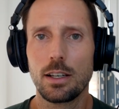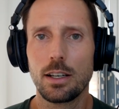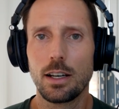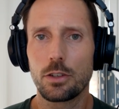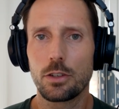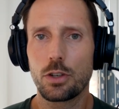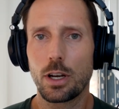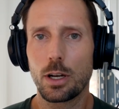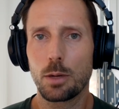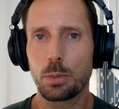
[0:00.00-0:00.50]

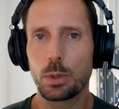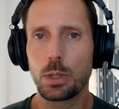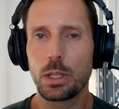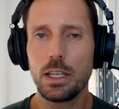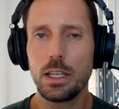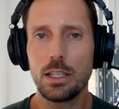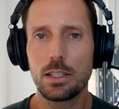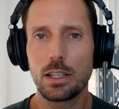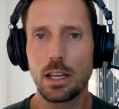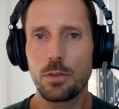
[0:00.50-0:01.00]
I'll try to
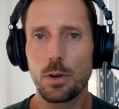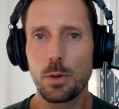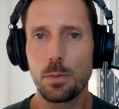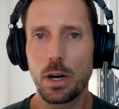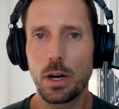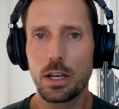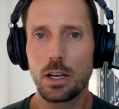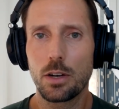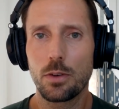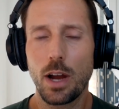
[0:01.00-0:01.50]
please
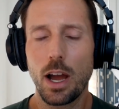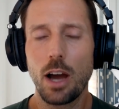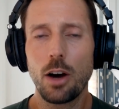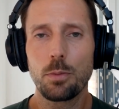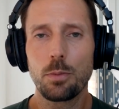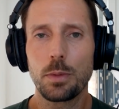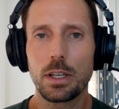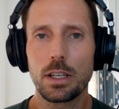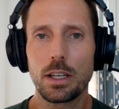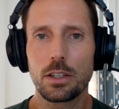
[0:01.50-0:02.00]
everybody
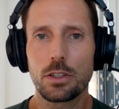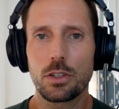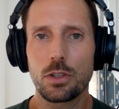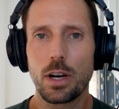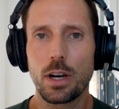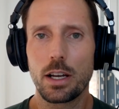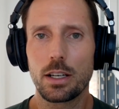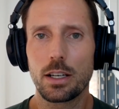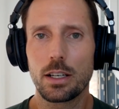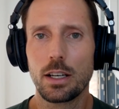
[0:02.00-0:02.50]
around me. I'll
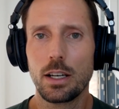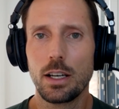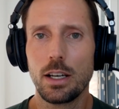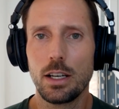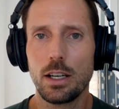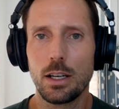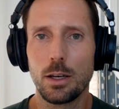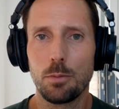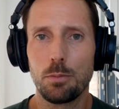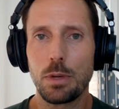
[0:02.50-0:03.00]
try to
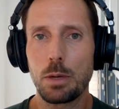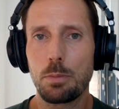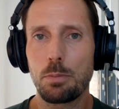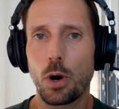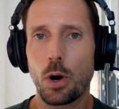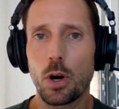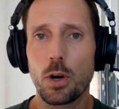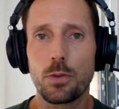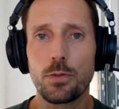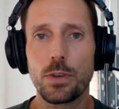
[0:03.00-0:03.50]
be
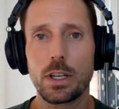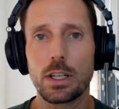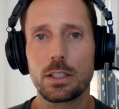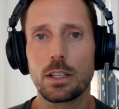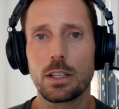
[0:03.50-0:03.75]
perfect.